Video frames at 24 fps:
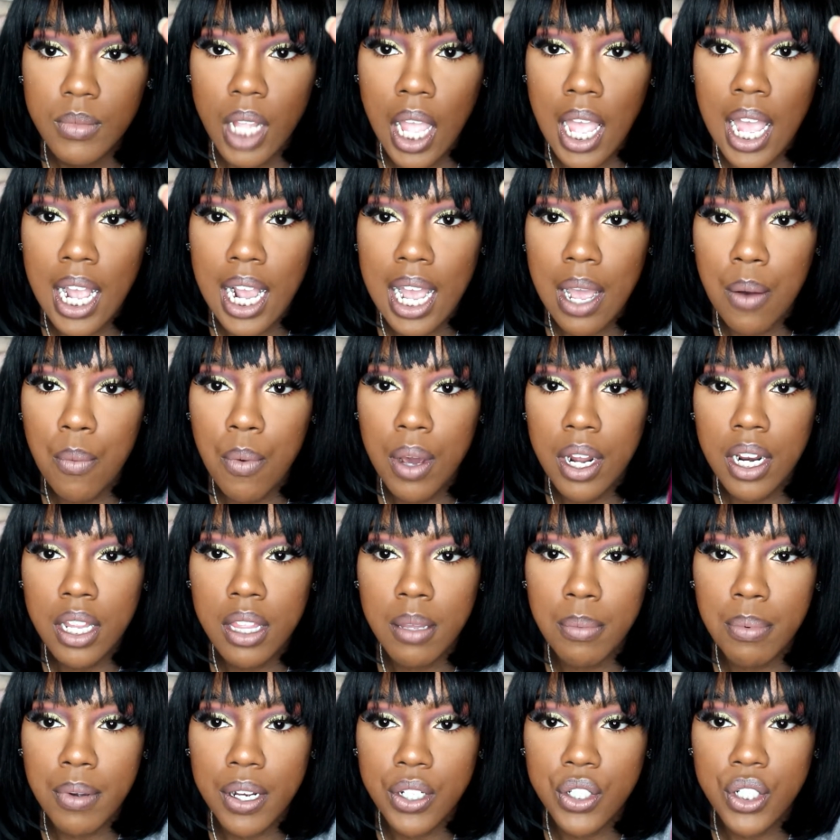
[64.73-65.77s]
I got one of
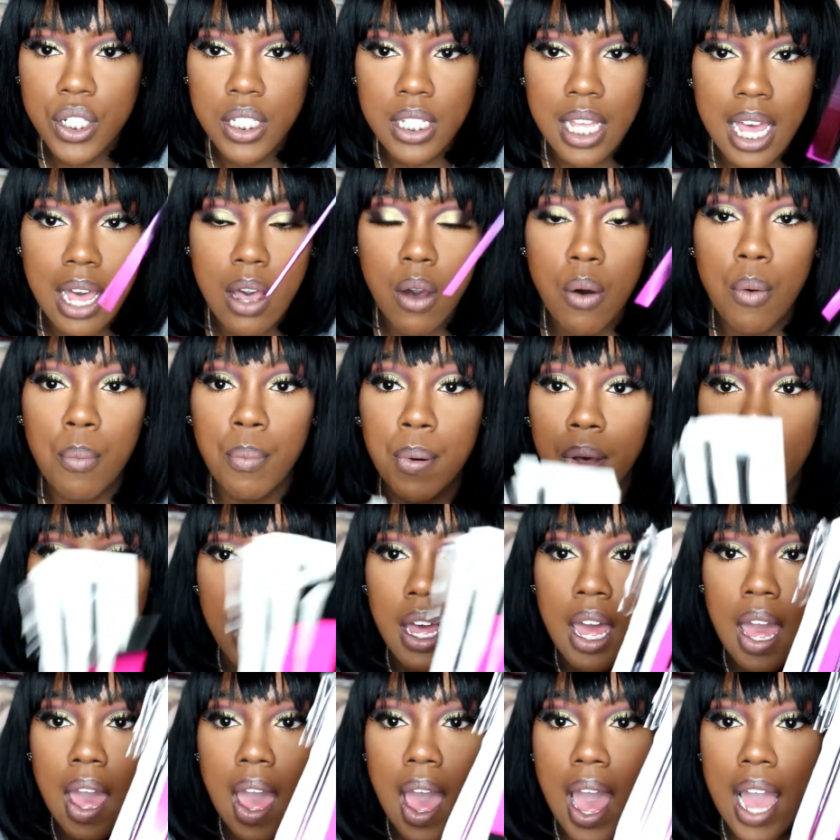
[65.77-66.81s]
the brushes out,
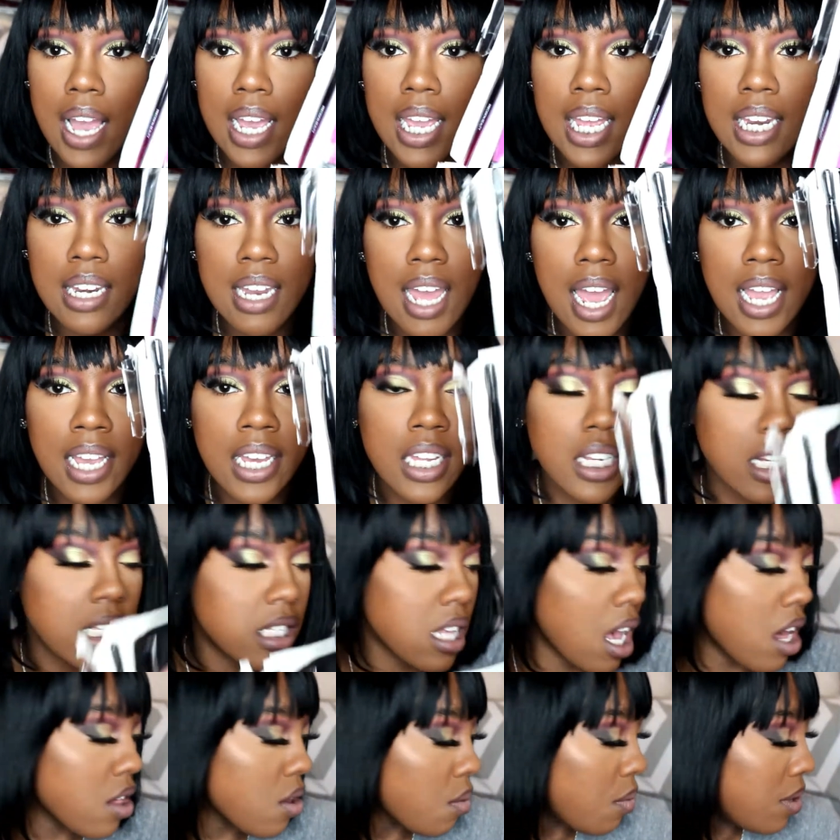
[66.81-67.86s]
but I cannot get these
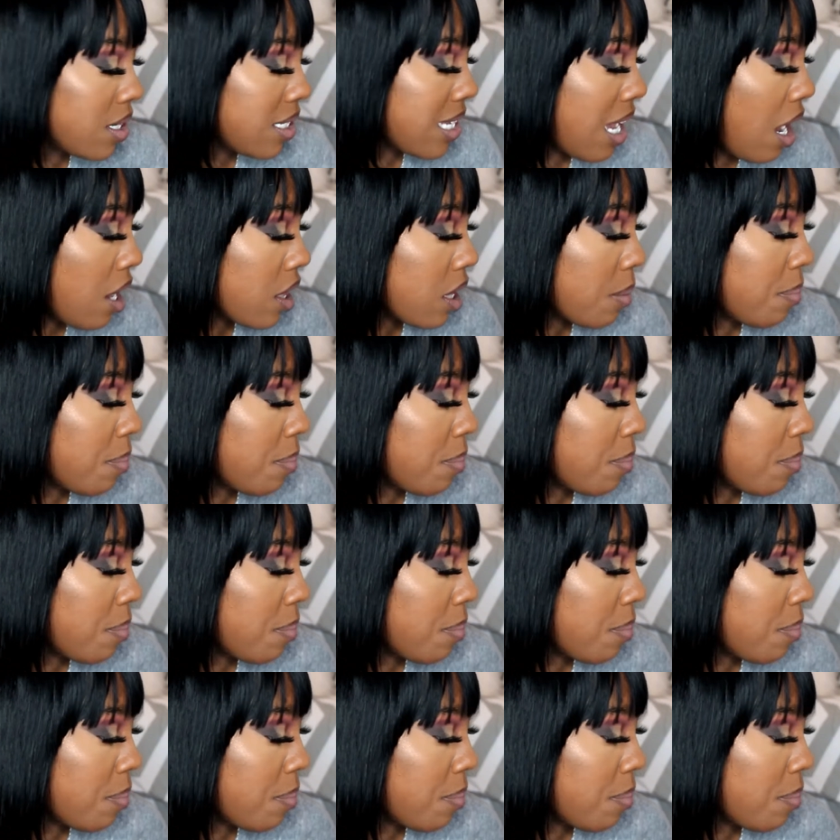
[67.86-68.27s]
other ones out.